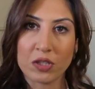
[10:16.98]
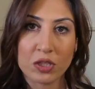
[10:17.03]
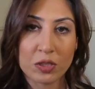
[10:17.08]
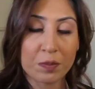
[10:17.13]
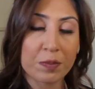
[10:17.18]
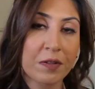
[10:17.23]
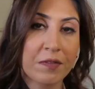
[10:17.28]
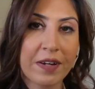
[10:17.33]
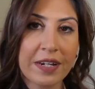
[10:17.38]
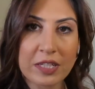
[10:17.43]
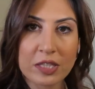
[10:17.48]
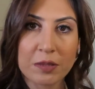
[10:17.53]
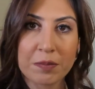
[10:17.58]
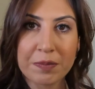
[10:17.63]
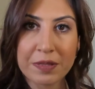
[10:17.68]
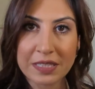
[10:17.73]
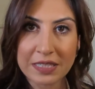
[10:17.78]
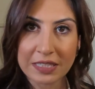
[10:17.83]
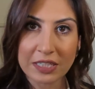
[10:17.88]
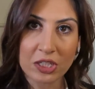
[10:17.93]
supervisor
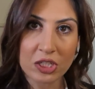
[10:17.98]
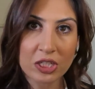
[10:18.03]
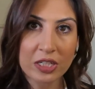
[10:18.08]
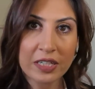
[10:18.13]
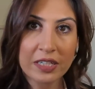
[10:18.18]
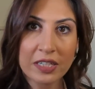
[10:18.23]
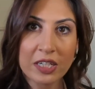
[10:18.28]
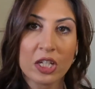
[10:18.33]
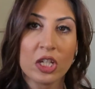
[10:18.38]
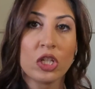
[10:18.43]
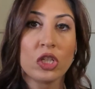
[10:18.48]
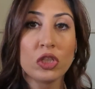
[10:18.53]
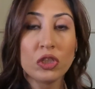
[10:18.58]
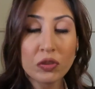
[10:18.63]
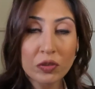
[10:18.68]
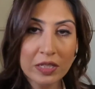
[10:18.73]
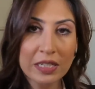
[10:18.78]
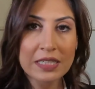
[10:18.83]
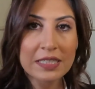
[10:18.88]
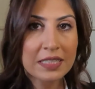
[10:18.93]
position,
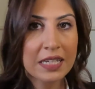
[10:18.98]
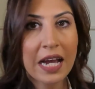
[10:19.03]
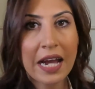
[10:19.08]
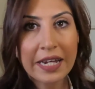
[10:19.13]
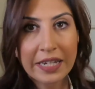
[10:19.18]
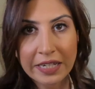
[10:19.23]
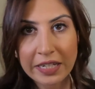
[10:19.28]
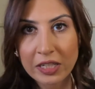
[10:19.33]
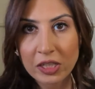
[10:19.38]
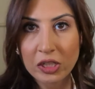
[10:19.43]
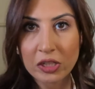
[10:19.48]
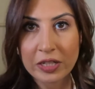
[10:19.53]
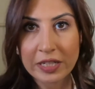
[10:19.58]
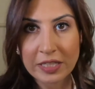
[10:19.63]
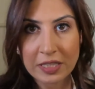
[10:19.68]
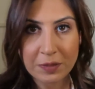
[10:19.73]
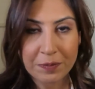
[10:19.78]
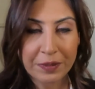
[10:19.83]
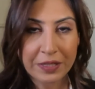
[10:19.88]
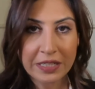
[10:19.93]
you could tie in your
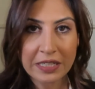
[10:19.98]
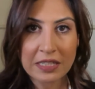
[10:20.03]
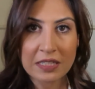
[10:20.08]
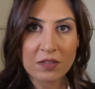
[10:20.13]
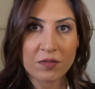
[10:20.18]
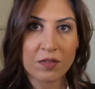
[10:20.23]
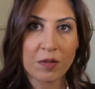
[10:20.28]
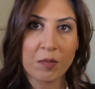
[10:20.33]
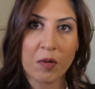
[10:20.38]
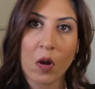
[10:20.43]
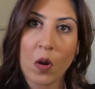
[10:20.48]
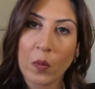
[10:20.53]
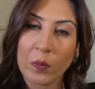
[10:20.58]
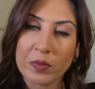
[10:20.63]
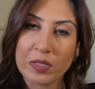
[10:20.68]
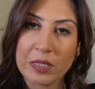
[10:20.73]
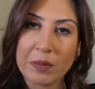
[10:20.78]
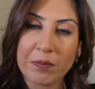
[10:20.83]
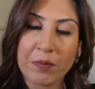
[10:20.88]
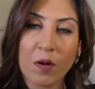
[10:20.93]
experience from
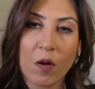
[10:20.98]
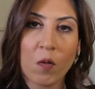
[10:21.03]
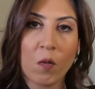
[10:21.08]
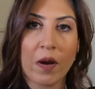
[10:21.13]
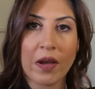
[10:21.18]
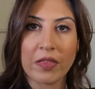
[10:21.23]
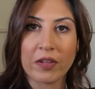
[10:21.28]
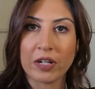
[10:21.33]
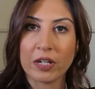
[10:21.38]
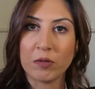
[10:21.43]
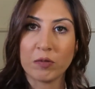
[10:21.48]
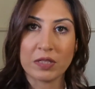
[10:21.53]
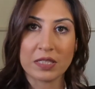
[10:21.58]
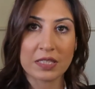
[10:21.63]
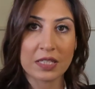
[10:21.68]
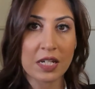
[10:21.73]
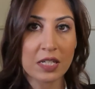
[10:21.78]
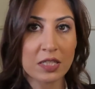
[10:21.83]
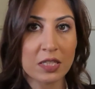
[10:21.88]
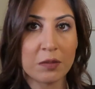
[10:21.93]
Home Depot, whether it was
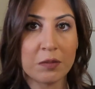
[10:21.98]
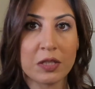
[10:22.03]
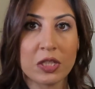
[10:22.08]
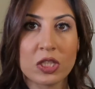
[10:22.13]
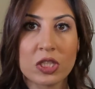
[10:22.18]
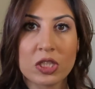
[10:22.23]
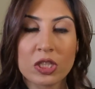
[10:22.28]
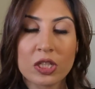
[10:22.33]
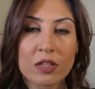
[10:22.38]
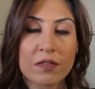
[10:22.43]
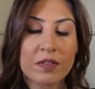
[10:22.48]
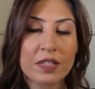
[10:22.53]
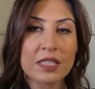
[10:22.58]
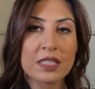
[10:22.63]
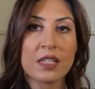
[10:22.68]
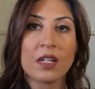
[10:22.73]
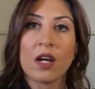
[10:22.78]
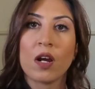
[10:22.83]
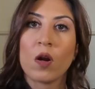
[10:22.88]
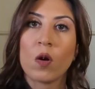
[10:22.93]
customer service,
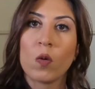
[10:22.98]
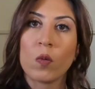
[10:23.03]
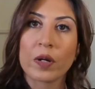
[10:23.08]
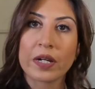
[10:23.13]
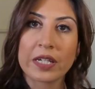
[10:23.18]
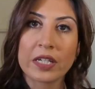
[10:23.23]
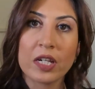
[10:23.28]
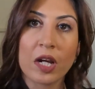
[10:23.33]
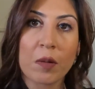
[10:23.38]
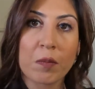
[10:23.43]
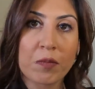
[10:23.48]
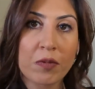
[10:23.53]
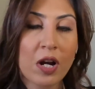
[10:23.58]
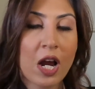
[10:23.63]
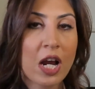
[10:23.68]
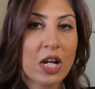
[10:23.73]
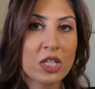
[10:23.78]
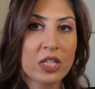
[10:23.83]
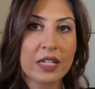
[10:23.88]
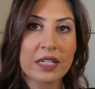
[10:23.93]
working on
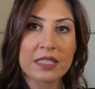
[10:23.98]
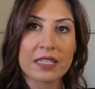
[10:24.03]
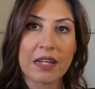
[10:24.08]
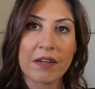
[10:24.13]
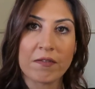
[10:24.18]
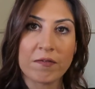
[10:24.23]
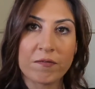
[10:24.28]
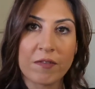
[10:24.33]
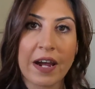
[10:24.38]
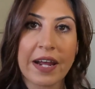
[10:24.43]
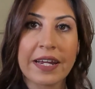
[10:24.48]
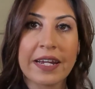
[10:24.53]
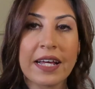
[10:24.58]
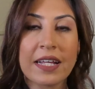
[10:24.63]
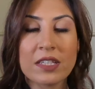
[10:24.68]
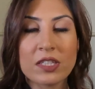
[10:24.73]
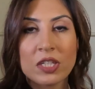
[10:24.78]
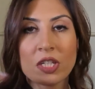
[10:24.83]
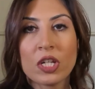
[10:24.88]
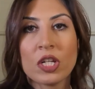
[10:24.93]
projects and
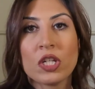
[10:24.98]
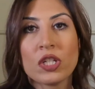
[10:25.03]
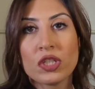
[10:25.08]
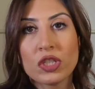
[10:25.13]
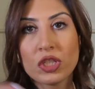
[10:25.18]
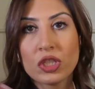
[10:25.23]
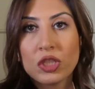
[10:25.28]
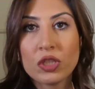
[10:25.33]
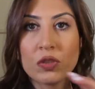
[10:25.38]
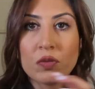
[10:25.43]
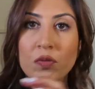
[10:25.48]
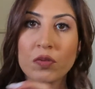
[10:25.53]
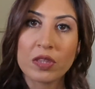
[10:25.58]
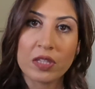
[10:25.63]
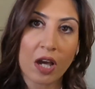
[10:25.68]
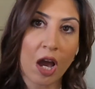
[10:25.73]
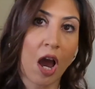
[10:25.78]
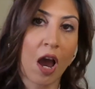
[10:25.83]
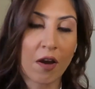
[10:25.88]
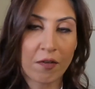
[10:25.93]
finance, to
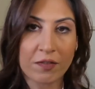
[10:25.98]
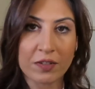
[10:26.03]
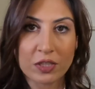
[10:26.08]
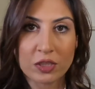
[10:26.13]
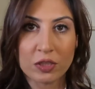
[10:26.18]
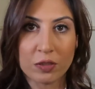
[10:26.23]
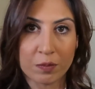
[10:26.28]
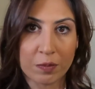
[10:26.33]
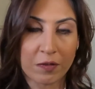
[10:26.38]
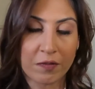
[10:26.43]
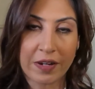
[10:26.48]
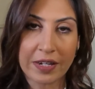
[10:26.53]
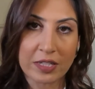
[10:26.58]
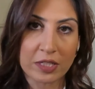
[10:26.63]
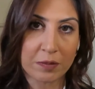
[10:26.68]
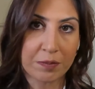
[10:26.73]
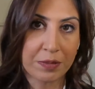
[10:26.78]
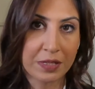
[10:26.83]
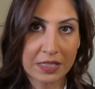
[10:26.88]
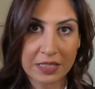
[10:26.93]
the office
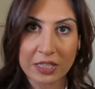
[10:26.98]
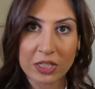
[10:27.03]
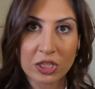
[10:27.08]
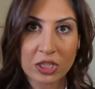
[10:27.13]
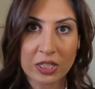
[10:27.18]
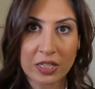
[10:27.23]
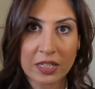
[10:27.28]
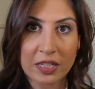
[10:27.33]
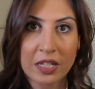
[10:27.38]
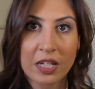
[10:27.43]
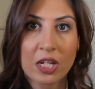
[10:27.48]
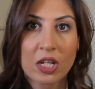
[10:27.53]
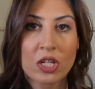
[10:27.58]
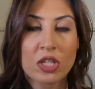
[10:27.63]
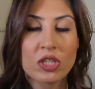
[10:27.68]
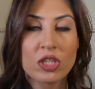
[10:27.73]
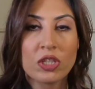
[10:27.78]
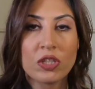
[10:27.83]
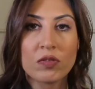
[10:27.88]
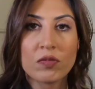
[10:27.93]
supervisor position.
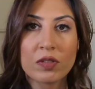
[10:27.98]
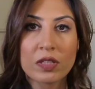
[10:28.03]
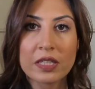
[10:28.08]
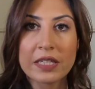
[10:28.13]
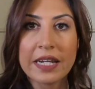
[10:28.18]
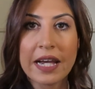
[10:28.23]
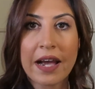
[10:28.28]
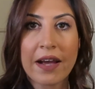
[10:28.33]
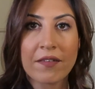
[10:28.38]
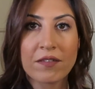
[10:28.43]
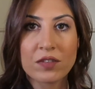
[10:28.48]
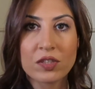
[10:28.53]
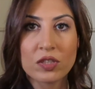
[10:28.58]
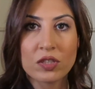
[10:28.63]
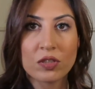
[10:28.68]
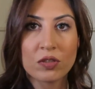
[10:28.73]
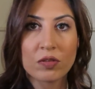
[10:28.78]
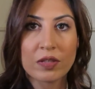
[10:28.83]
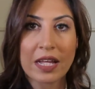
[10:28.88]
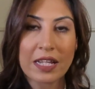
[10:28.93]
So you really have
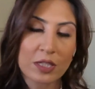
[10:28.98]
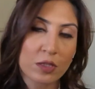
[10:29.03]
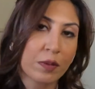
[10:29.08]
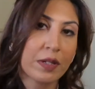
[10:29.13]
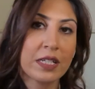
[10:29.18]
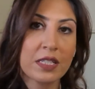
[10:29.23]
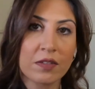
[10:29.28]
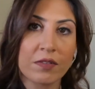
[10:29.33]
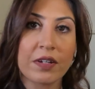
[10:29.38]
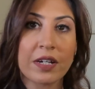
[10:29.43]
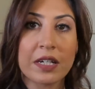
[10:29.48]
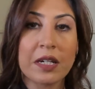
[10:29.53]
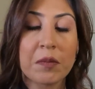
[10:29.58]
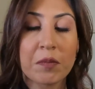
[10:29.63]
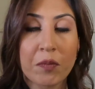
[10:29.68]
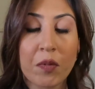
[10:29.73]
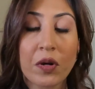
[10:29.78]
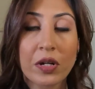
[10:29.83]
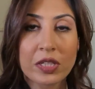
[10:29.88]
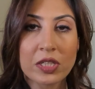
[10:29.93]
to, that's why it's very
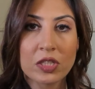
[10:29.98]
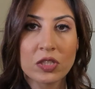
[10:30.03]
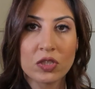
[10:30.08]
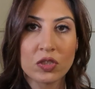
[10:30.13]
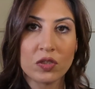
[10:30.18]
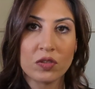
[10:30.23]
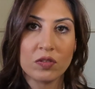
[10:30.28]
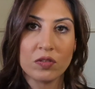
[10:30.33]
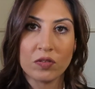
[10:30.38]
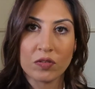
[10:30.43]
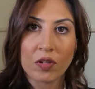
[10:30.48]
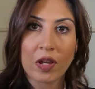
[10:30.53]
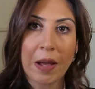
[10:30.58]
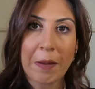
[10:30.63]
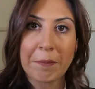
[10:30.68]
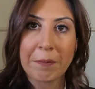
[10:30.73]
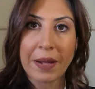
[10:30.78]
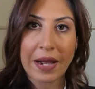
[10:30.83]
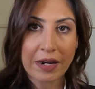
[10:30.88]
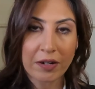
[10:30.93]
important to do
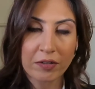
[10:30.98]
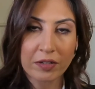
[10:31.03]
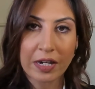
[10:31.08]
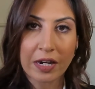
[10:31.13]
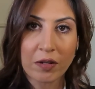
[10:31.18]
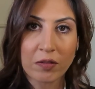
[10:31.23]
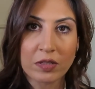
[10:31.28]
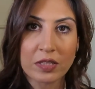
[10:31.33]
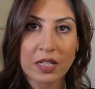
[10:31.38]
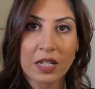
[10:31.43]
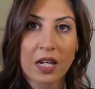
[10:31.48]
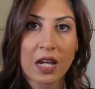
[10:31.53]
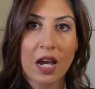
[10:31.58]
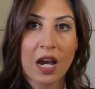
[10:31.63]
that background